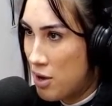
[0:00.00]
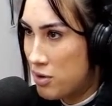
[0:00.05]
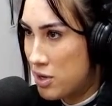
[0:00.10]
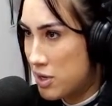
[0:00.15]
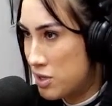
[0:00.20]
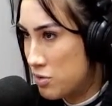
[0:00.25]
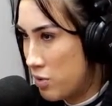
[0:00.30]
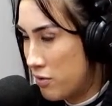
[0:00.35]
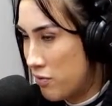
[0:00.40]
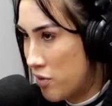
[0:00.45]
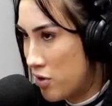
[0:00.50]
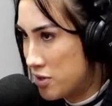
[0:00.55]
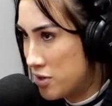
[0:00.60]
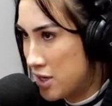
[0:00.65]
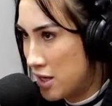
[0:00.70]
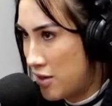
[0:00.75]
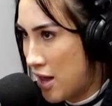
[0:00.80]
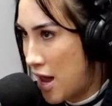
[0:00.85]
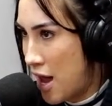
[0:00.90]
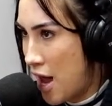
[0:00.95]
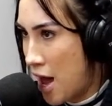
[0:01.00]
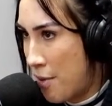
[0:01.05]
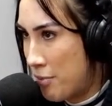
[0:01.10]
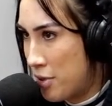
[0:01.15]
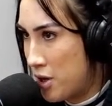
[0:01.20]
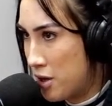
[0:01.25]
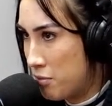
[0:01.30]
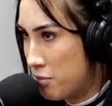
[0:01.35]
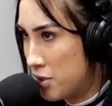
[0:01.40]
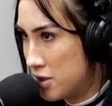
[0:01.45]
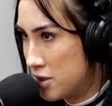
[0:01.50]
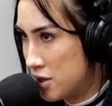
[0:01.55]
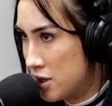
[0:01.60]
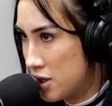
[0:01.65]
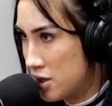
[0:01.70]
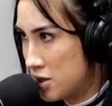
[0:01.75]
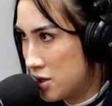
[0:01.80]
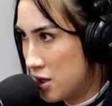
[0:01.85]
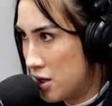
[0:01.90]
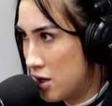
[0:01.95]
because we've all seen that happen in
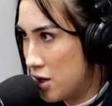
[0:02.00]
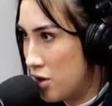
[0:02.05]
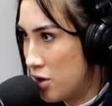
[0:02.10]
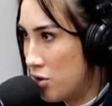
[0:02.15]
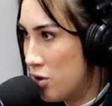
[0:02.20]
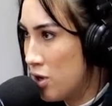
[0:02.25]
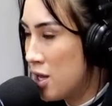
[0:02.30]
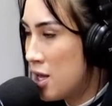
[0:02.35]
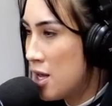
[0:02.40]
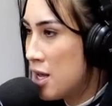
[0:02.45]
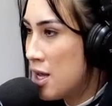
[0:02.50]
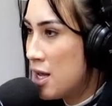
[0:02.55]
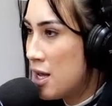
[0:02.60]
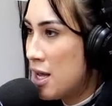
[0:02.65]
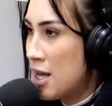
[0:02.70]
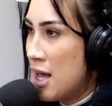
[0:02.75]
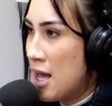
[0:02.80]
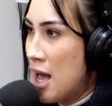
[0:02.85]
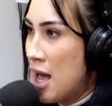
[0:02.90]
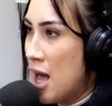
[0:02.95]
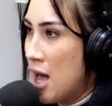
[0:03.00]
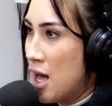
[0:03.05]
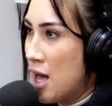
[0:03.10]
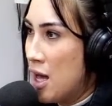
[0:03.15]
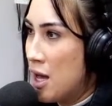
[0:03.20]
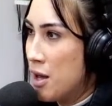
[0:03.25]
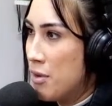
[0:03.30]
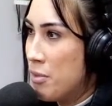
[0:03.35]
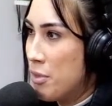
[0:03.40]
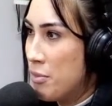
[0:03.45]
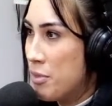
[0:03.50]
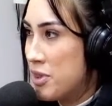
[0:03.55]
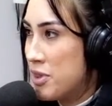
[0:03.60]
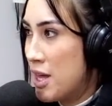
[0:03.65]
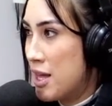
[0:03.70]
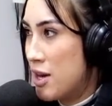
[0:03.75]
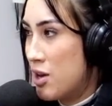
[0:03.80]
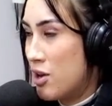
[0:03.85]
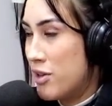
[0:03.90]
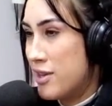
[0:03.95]
business, But
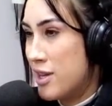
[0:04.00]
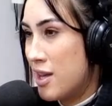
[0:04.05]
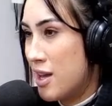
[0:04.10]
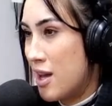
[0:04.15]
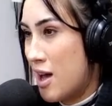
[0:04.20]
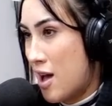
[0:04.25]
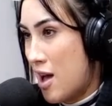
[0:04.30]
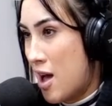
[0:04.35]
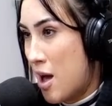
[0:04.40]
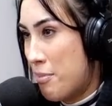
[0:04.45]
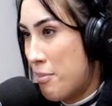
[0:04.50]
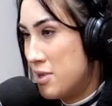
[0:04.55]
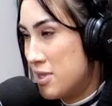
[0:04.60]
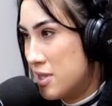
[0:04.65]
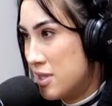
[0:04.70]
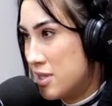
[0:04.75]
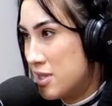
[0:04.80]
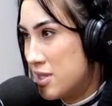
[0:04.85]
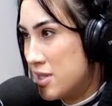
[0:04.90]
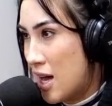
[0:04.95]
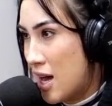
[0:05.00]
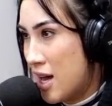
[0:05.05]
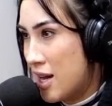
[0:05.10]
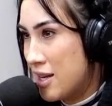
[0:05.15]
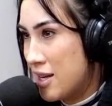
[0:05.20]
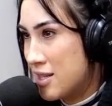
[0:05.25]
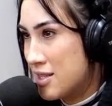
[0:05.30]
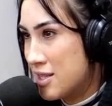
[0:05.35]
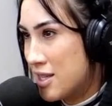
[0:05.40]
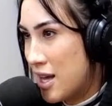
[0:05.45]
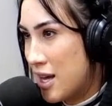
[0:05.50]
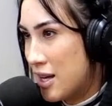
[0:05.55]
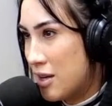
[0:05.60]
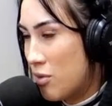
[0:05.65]
then on the opposite side, it's like,